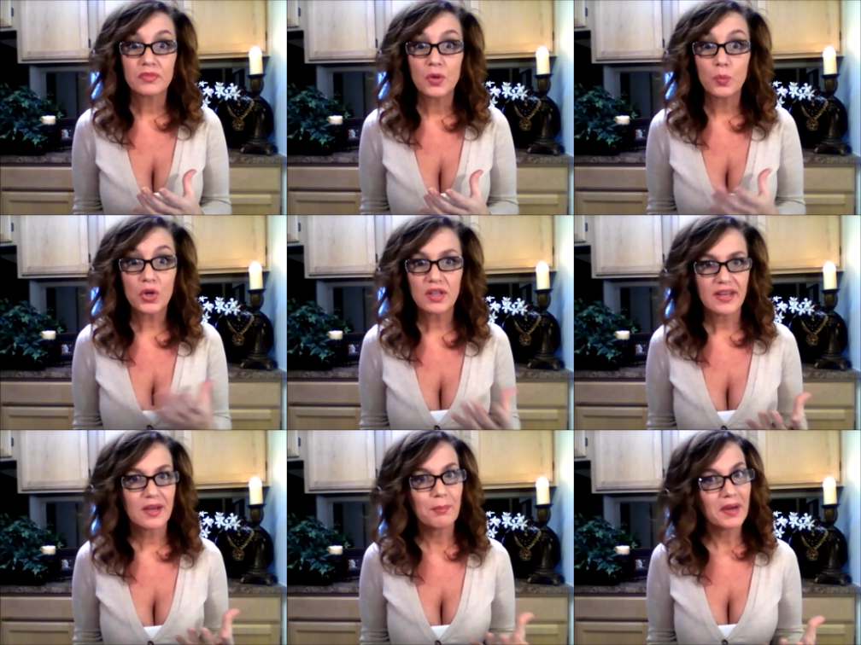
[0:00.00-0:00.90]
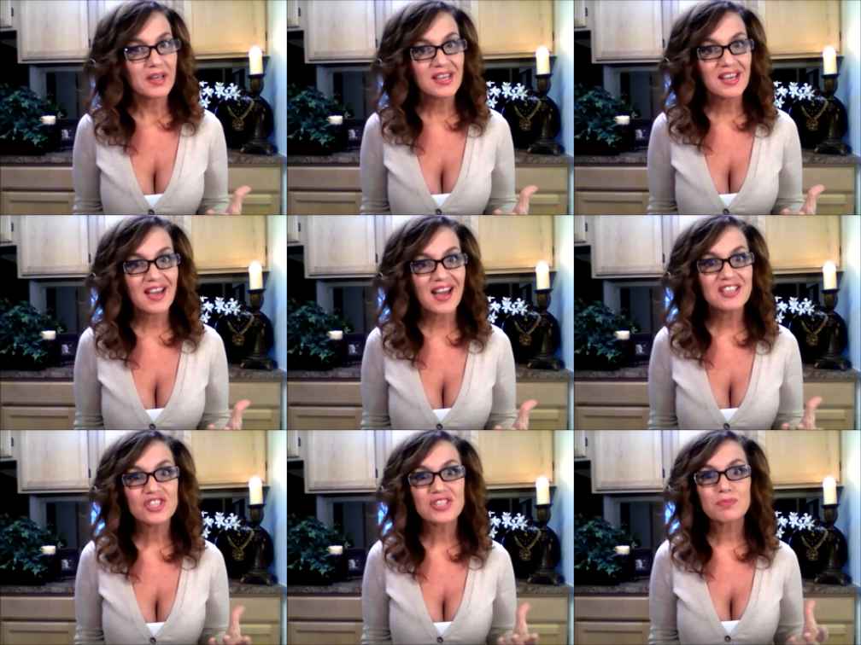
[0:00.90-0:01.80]
work like a monkey
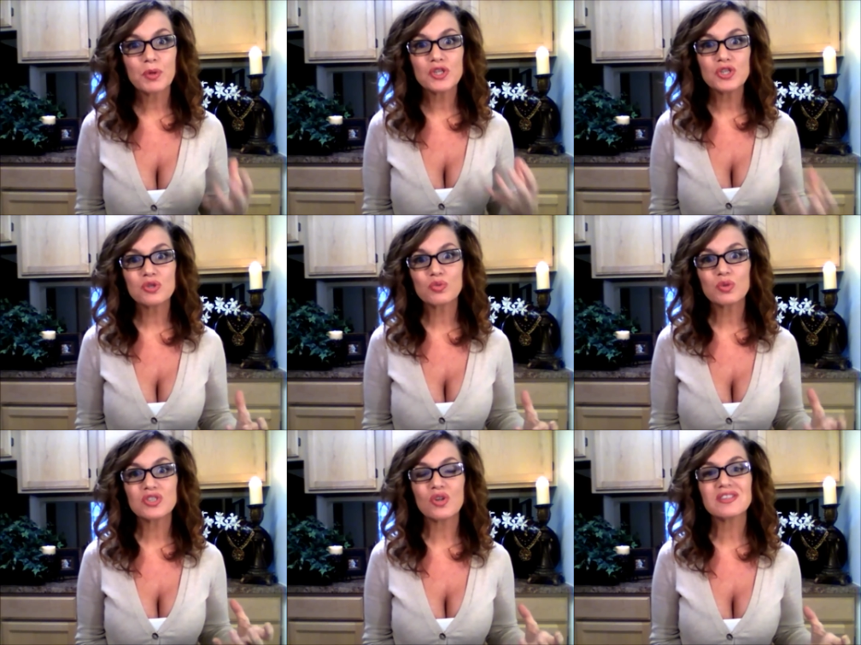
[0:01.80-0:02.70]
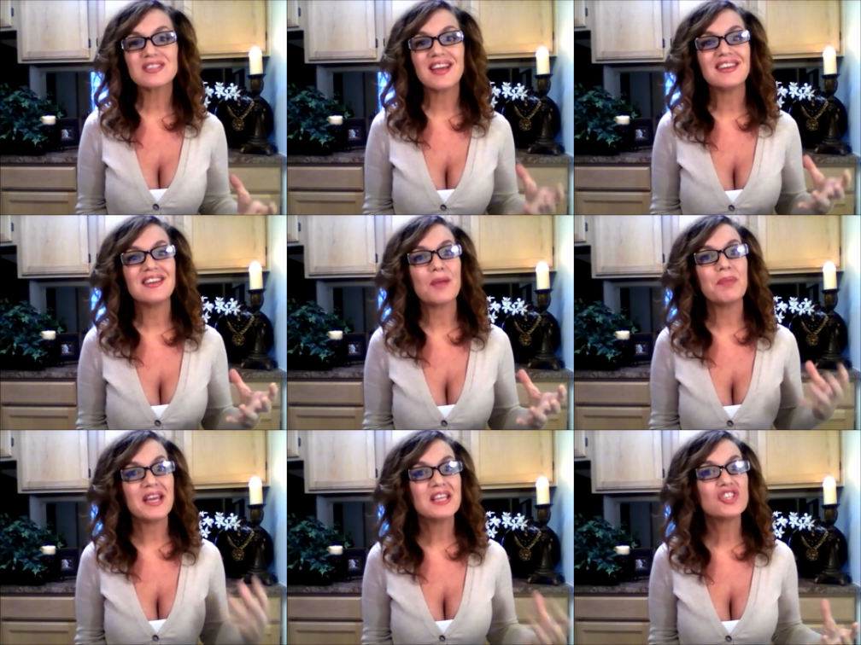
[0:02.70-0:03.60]
and just produce results and a
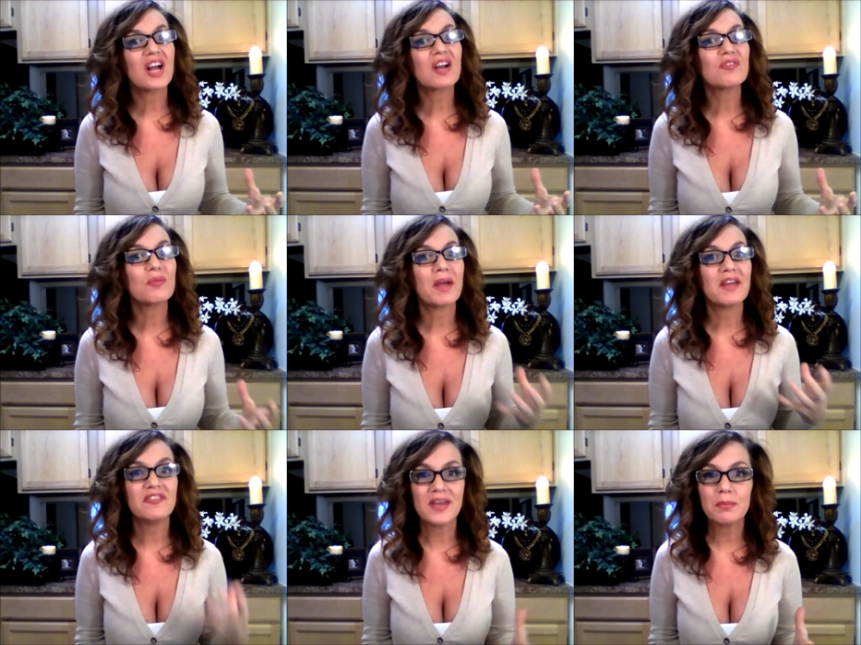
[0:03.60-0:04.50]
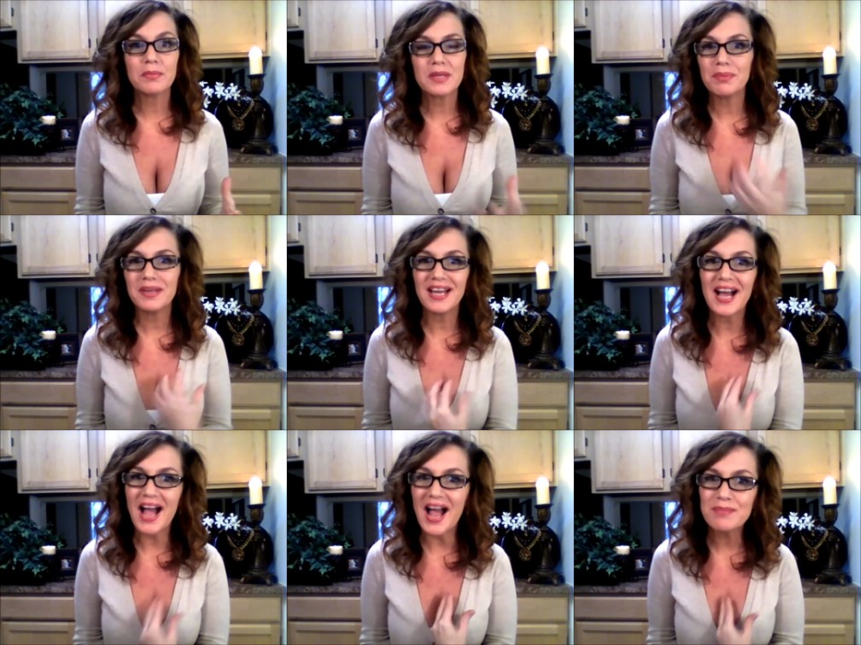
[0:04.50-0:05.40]
paycheck for my family, but
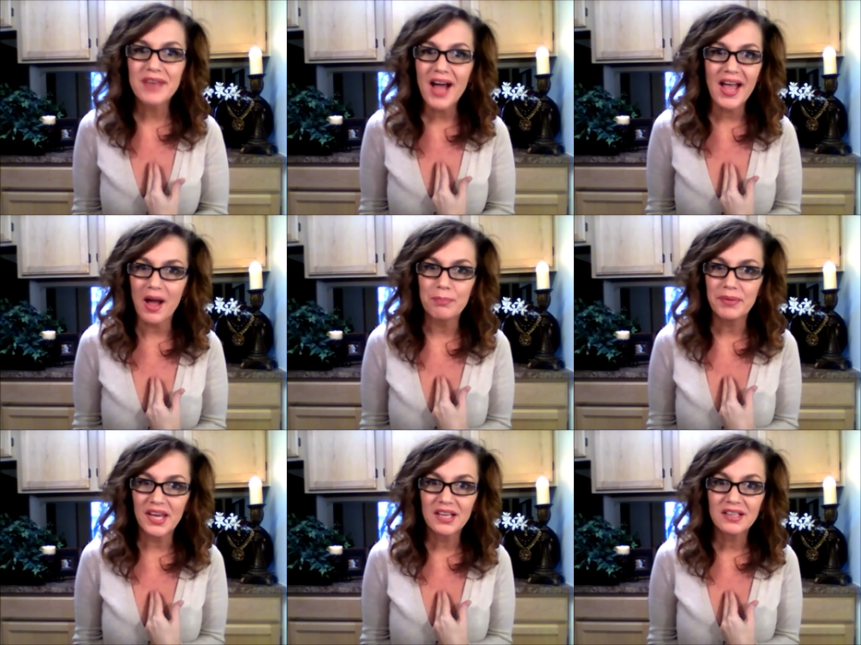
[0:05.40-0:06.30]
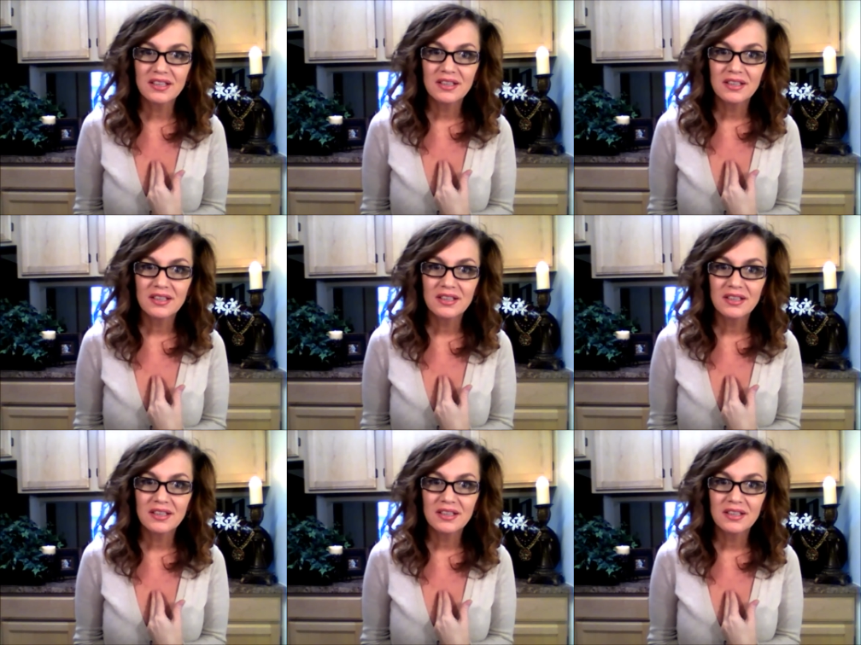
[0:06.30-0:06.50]
I'm not happy.